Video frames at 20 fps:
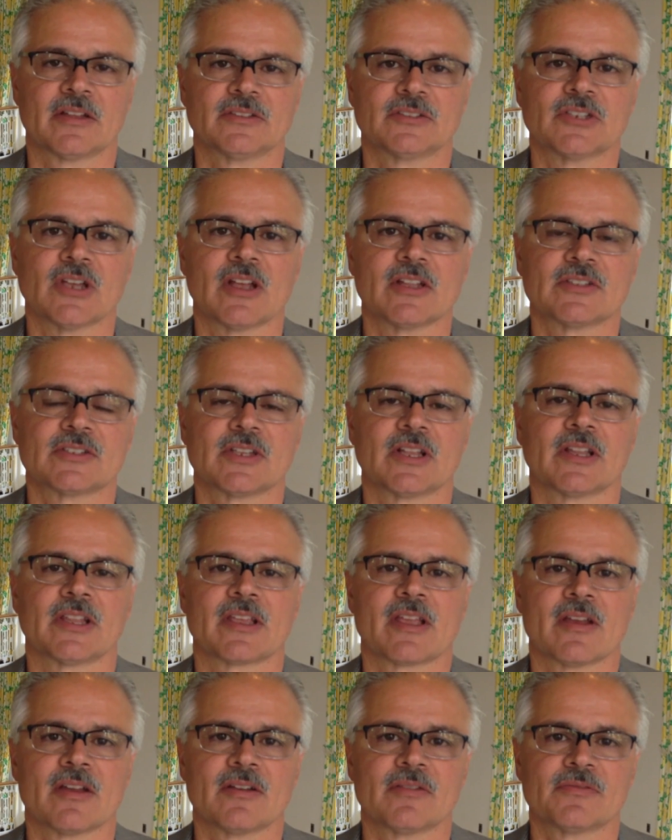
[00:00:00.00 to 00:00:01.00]
John
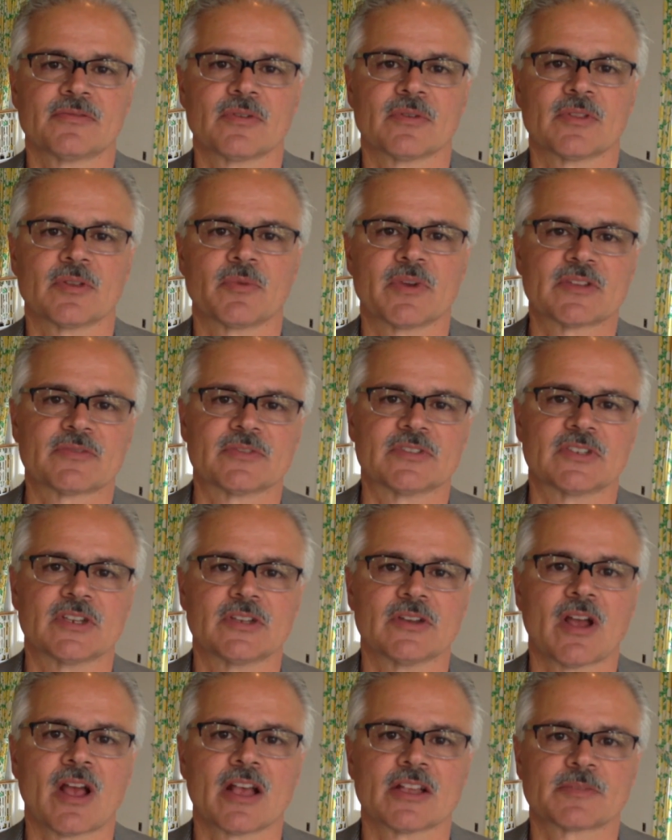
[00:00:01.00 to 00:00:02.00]
Sileo for the West
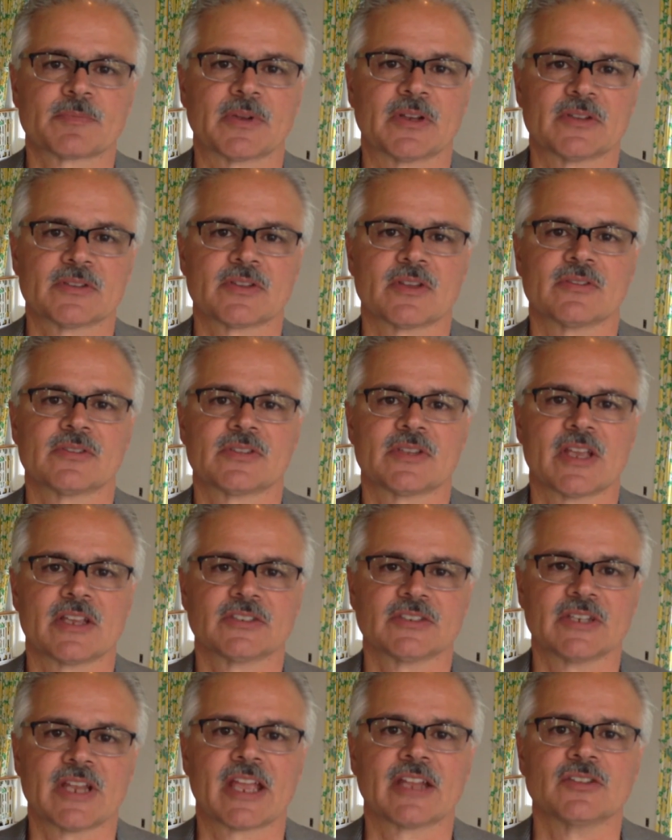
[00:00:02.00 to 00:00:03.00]
Virginia Hospital
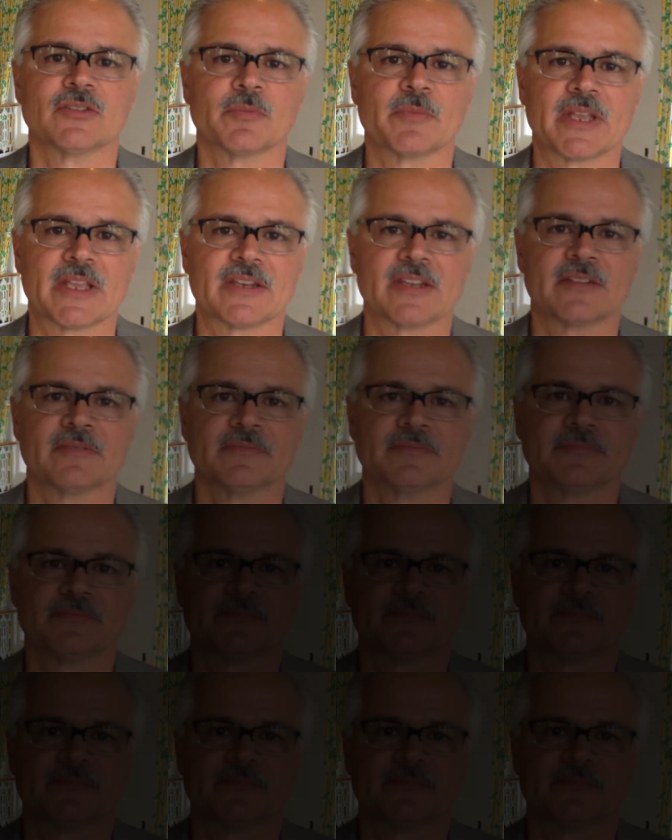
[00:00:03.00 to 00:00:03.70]
Association annual meeting.